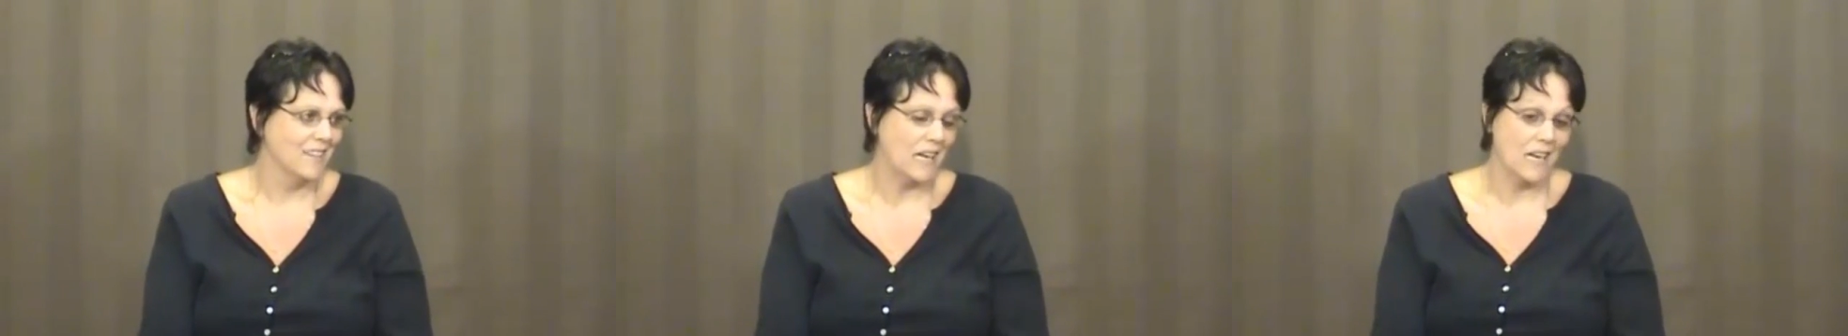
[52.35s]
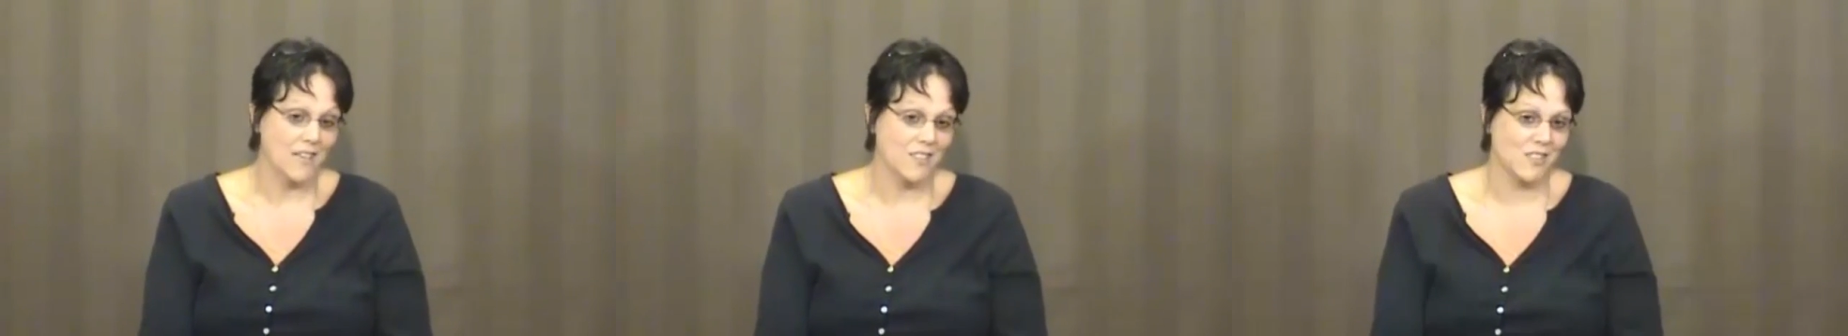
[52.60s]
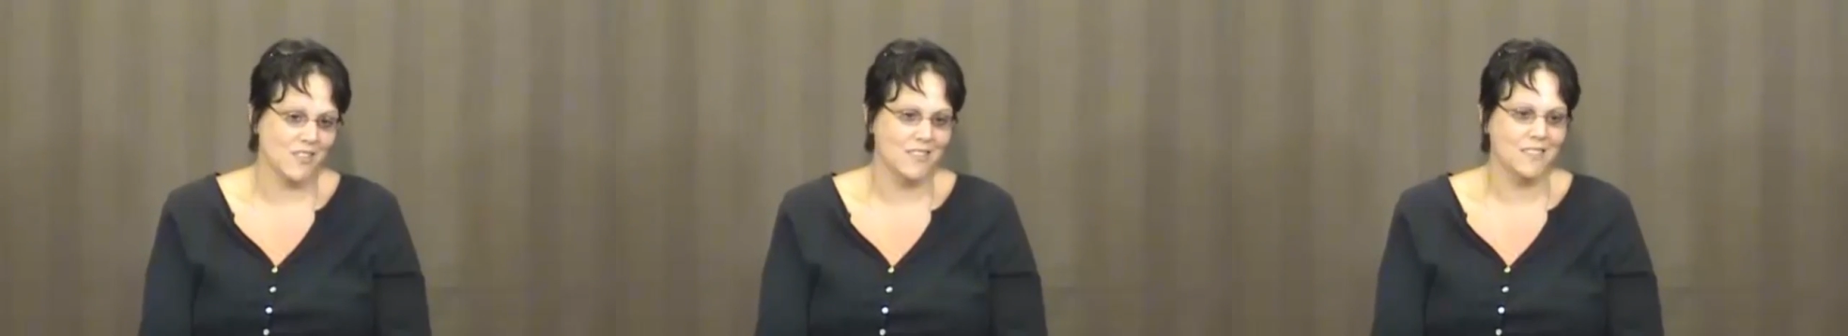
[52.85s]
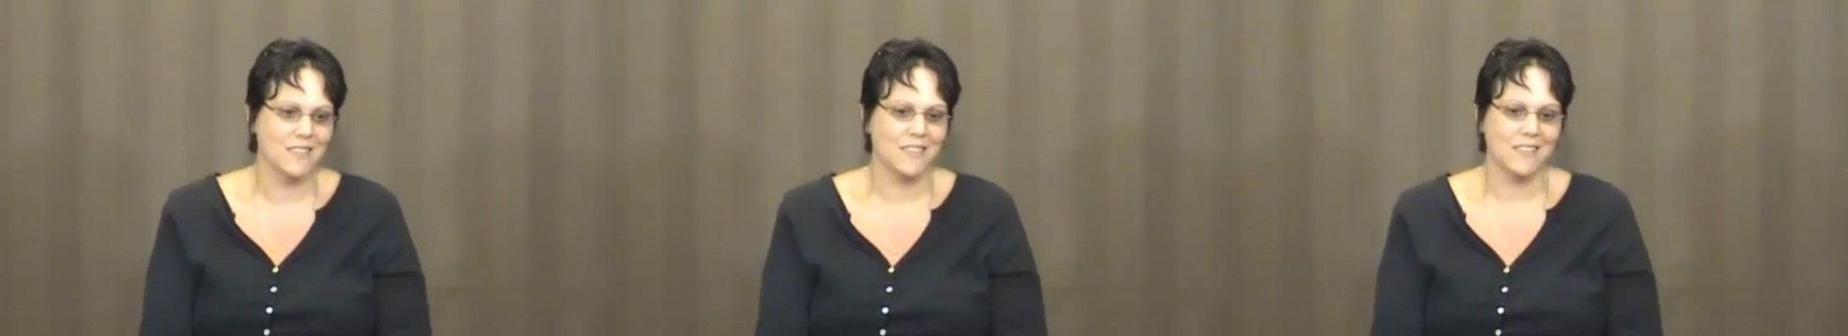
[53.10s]
He
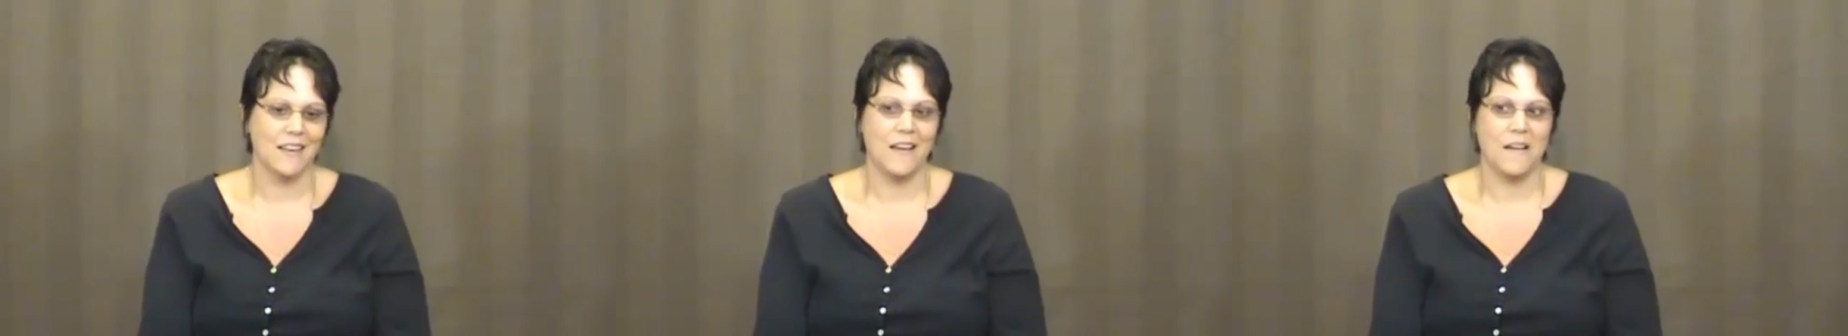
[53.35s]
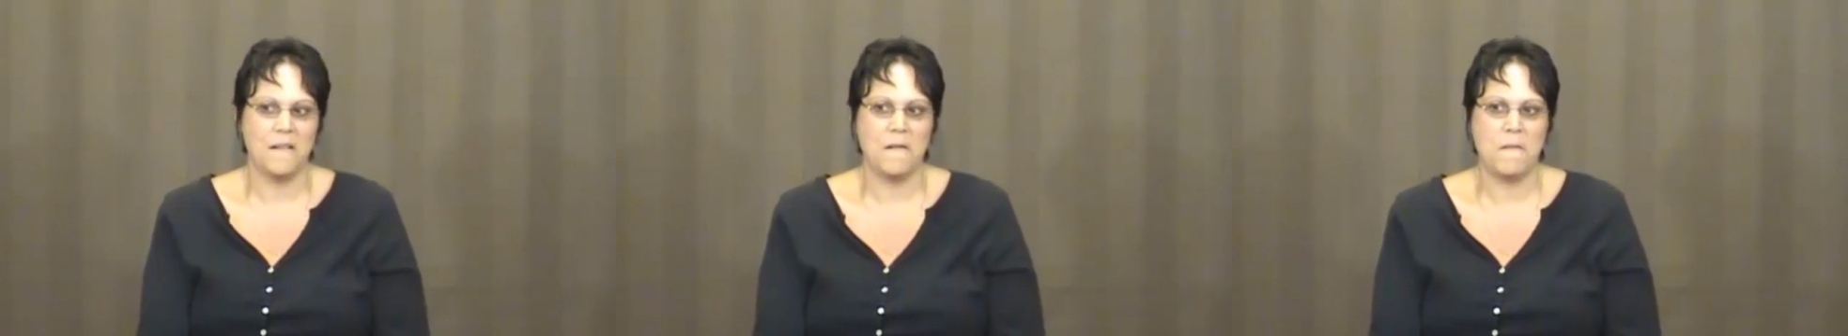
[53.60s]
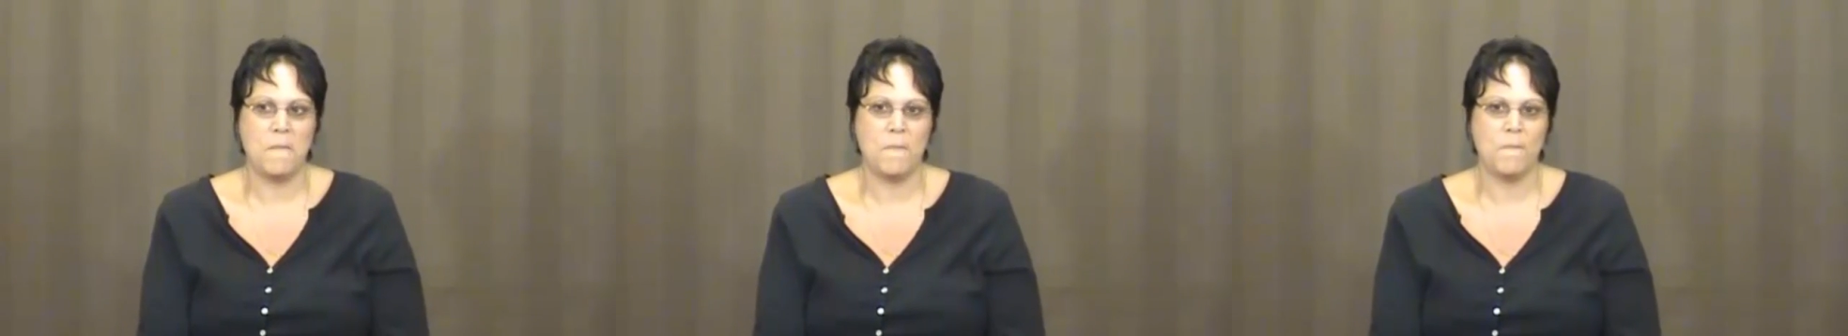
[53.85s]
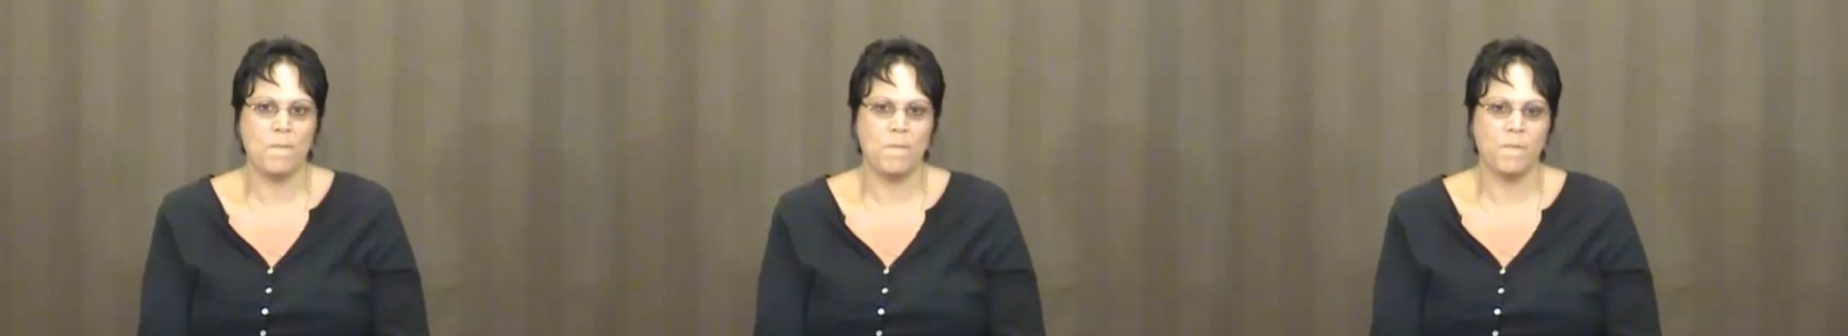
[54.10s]
listened.
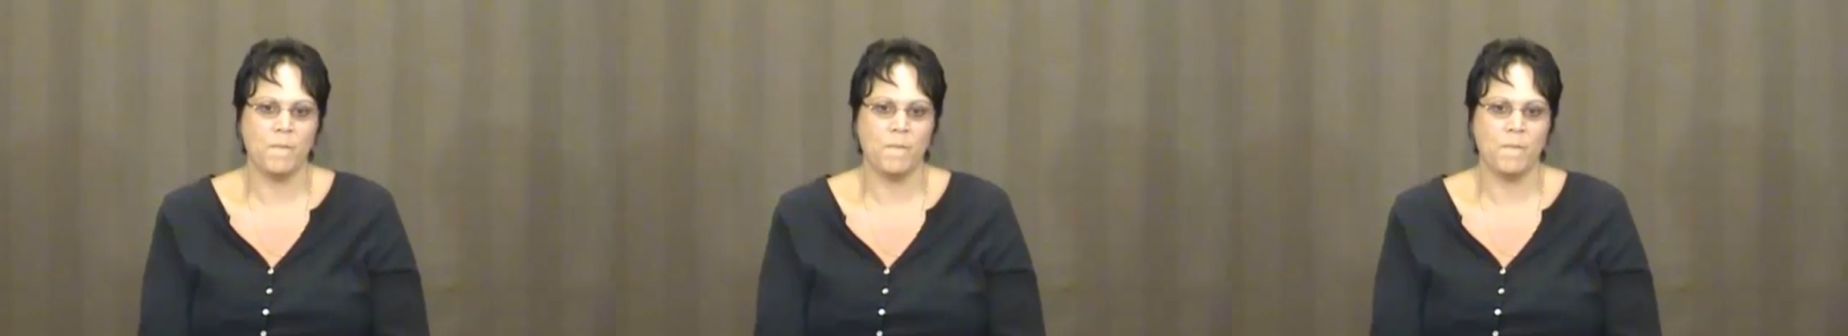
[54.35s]
The